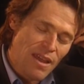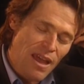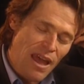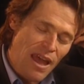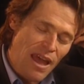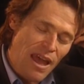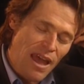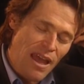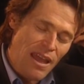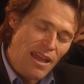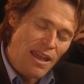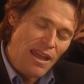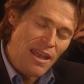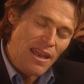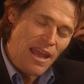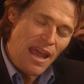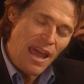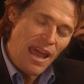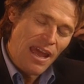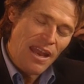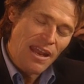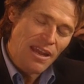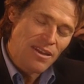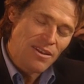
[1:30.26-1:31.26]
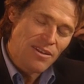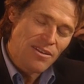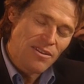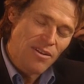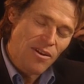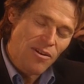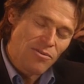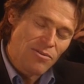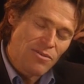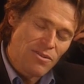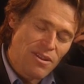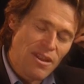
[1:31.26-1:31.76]
uh, and
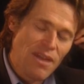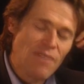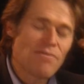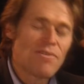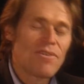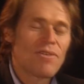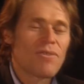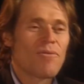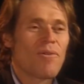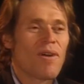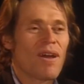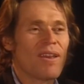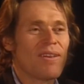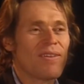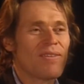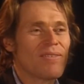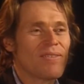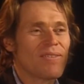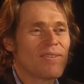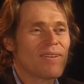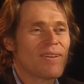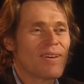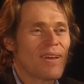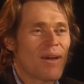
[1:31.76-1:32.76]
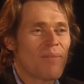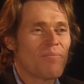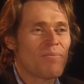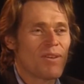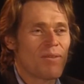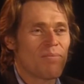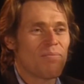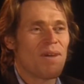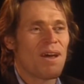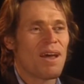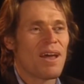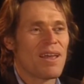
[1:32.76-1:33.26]
anecdotes never quite
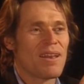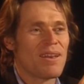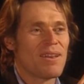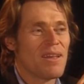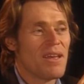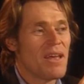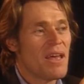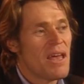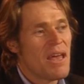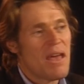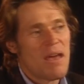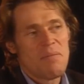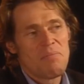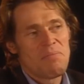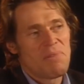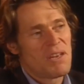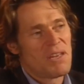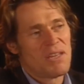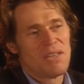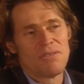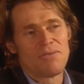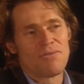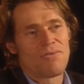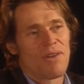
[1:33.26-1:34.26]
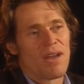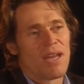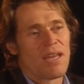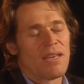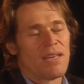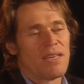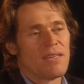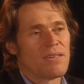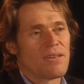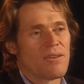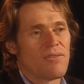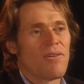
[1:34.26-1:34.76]
come to mind. But he's
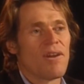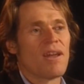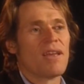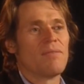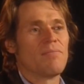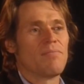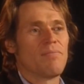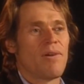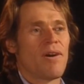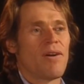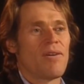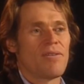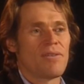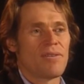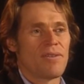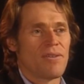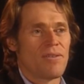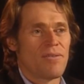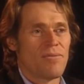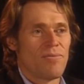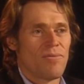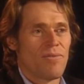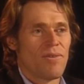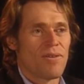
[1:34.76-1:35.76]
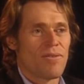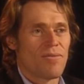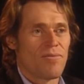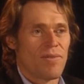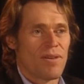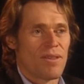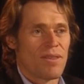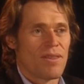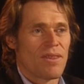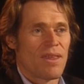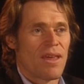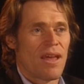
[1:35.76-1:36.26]
great. He's a great partner to
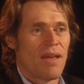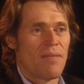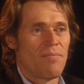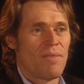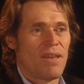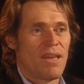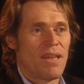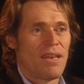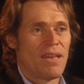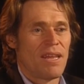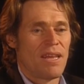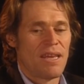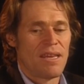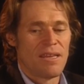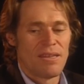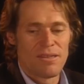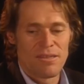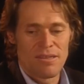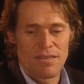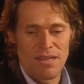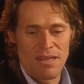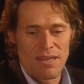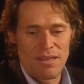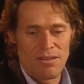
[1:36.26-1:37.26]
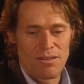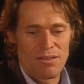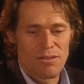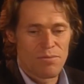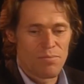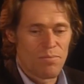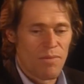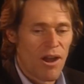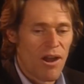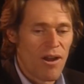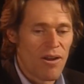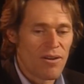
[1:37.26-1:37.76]
work with. I mean, he's, he's
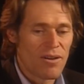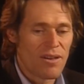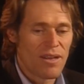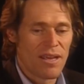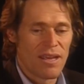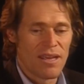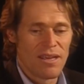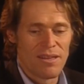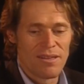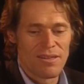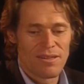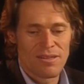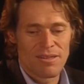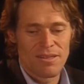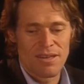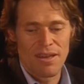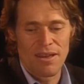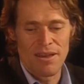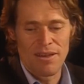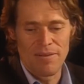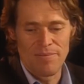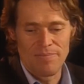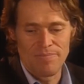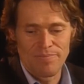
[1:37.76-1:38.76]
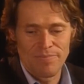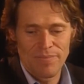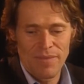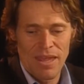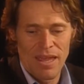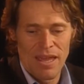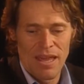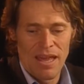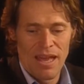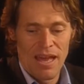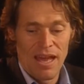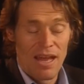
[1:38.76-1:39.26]
smart. He's um,
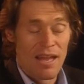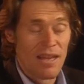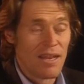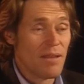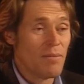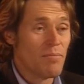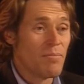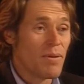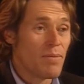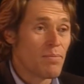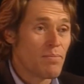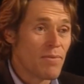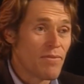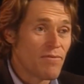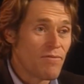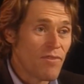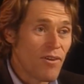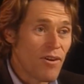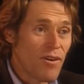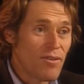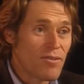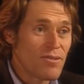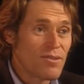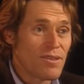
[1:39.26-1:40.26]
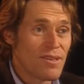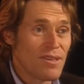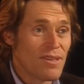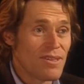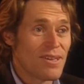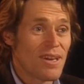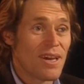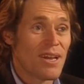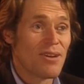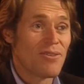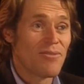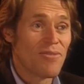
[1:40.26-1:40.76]
a little bit perverse.
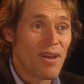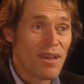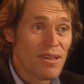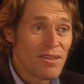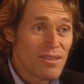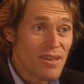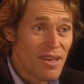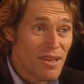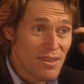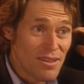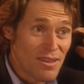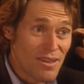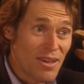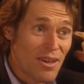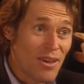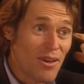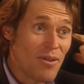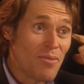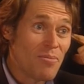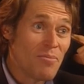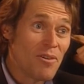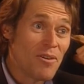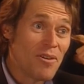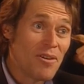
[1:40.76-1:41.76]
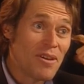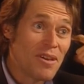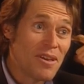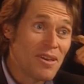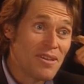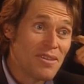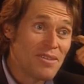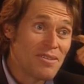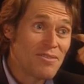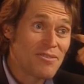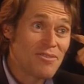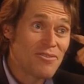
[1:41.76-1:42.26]
He's got a great sense of humor.
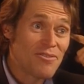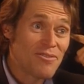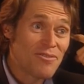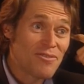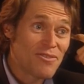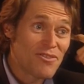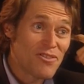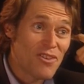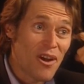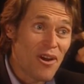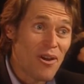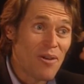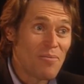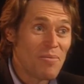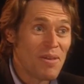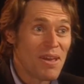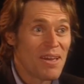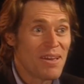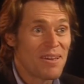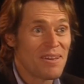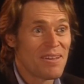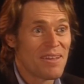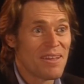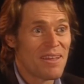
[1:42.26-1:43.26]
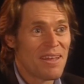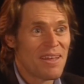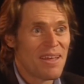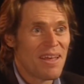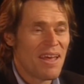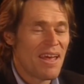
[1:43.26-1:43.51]
He's charming.